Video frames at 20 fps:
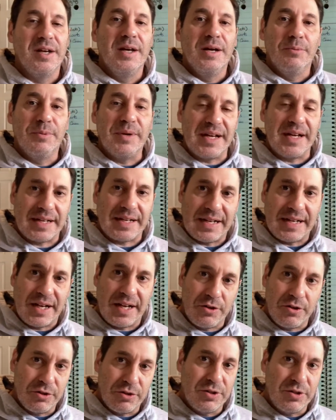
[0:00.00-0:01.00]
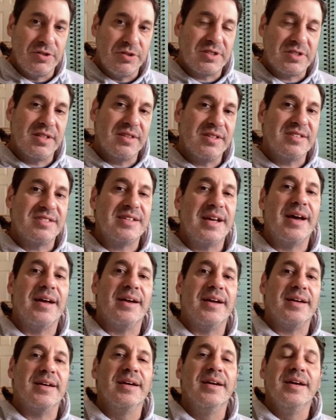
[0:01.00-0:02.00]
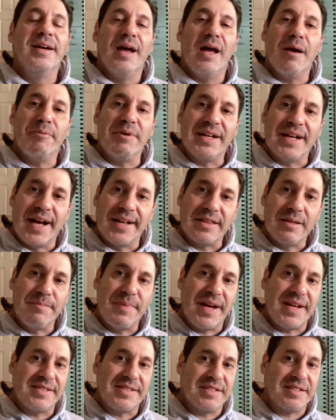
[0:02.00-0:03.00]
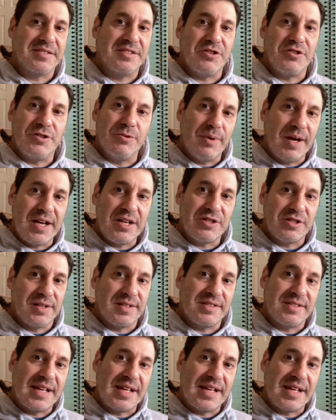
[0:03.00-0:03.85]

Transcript: we get introduced to the setting, and we got the basic situations.